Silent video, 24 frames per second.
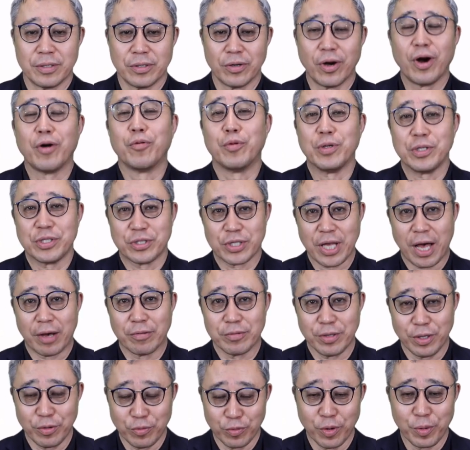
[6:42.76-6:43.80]
or
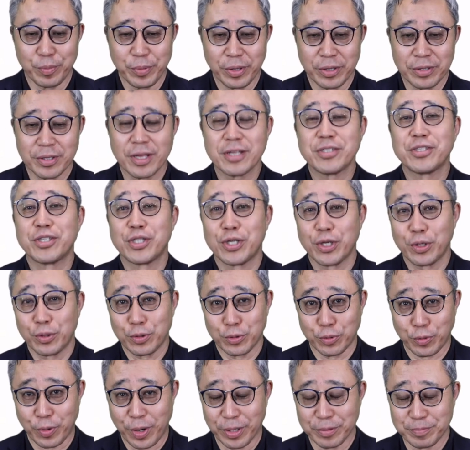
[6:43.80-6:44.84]
without informing the
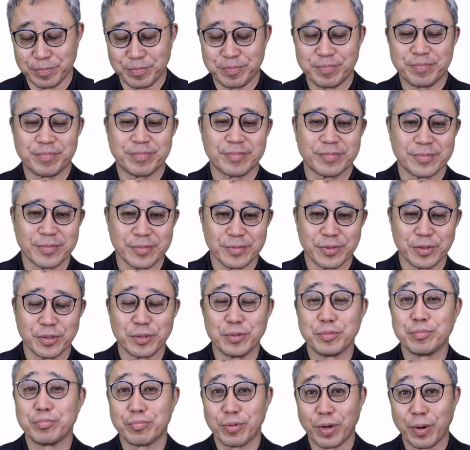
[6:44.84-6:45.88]
children.
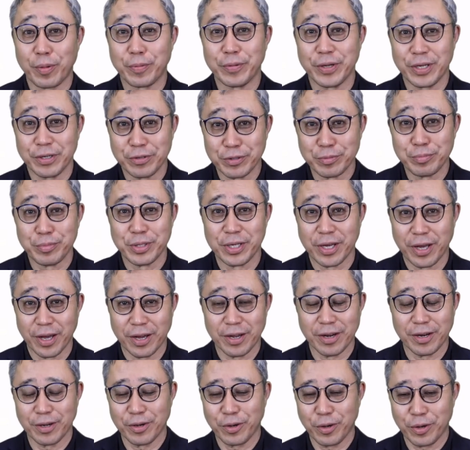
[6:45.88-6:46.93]
Probably would be
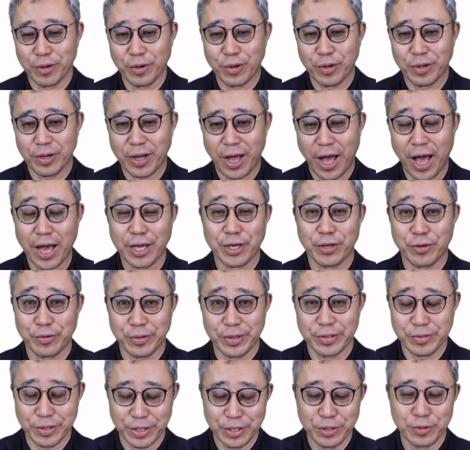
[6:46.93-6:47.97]
a
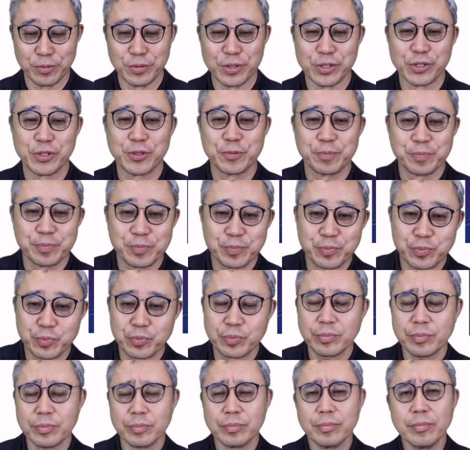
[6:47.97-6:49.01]
accurate English.
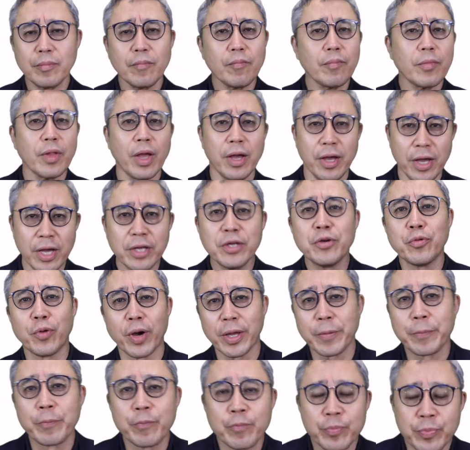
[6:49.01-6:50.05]

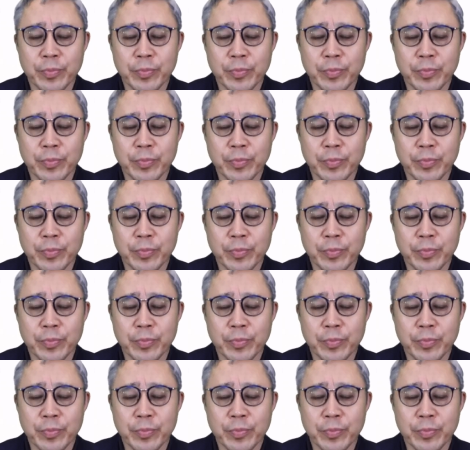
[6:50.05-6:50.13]
Anyway,